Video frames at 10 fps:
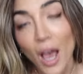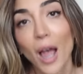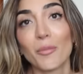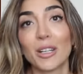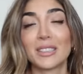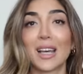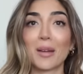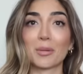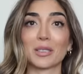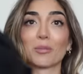I'm really
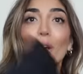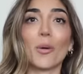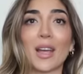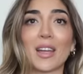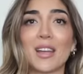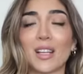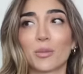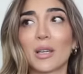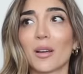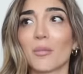sad because I'm going and
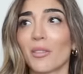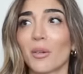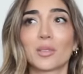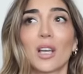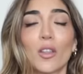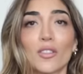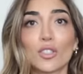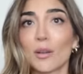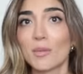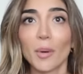next week my friend was like, the
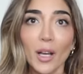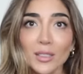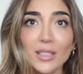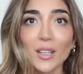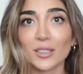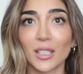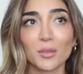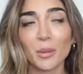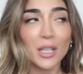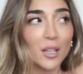James Purse sales next week.